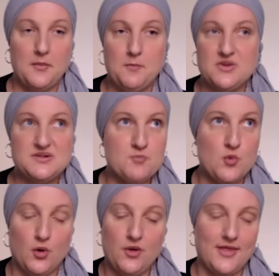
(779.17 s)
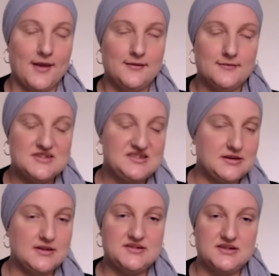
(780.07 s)
more than
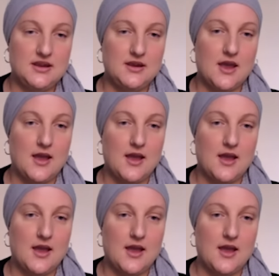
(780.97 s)
60